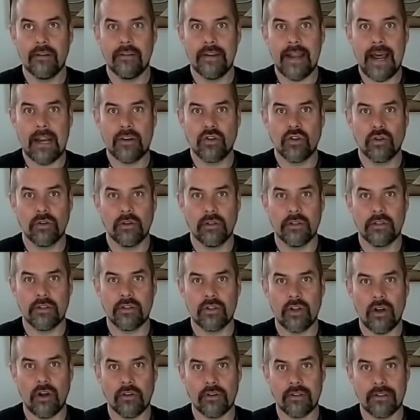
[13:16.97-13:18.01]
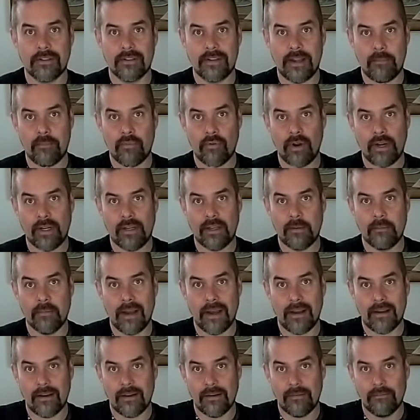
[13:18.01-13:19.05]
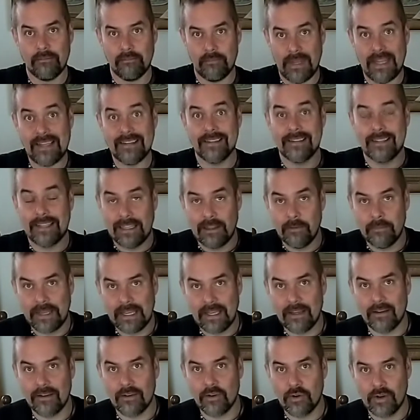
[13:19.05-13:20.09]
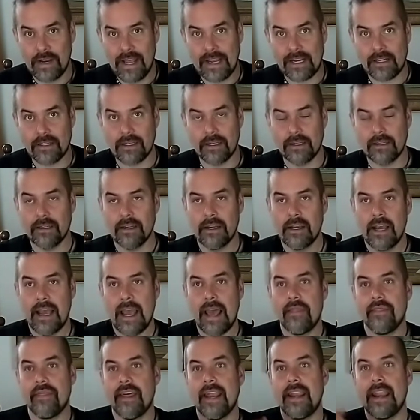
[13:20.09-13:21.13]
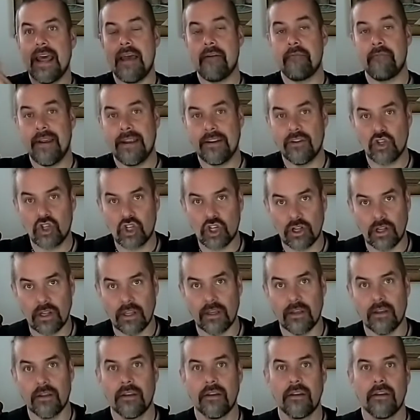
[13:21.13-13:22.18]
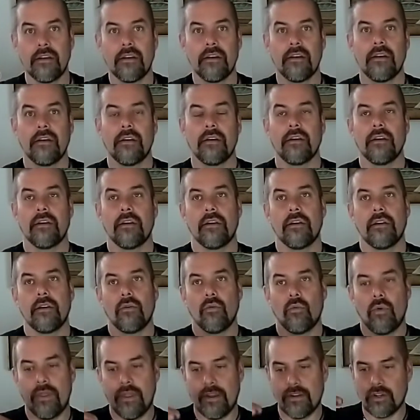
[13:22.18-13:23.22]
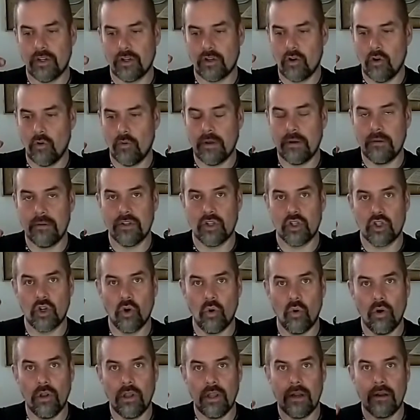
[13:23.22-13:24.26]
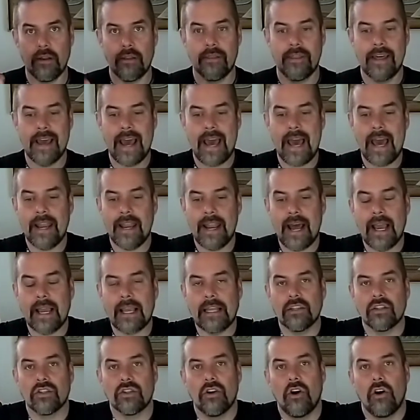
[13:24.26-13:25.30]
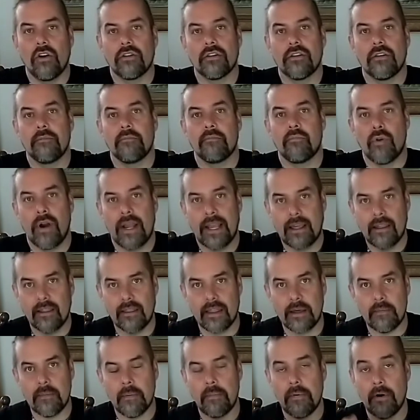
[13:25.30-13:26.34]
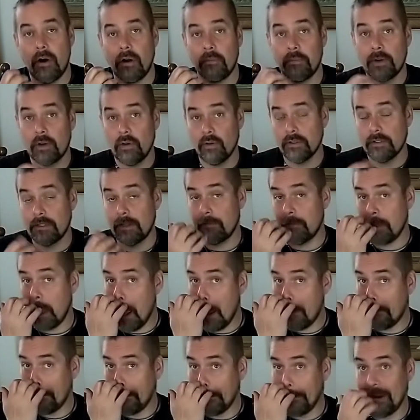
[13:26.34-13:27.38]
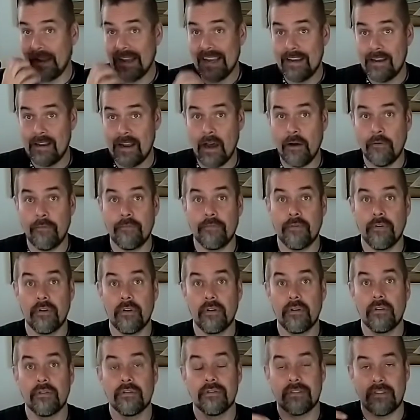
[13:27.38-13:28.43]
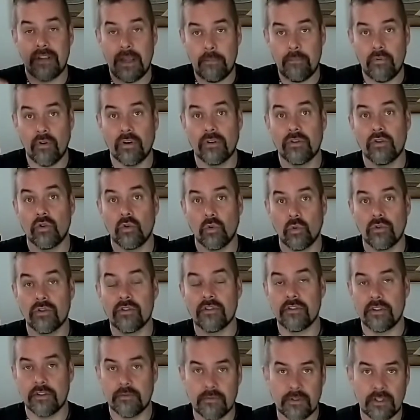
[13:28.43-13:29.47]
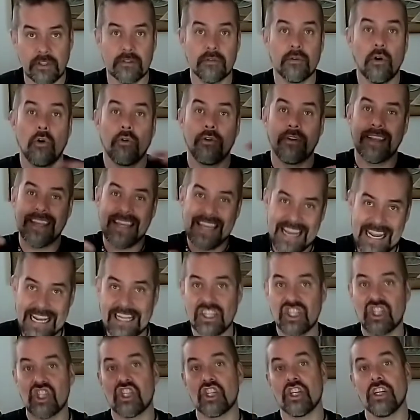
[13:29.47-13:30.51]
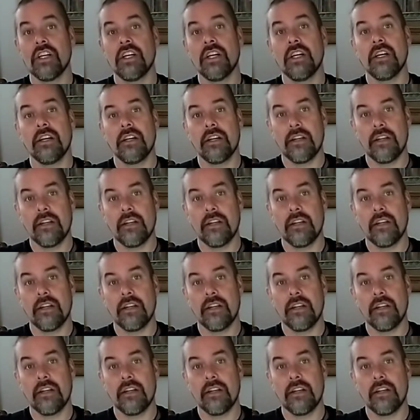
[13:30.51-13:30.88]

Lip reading: naturally start separating back and still be connected, and then eventually, when they start growing taller, then I can start breaking them apart, because they will have enough separate root system on each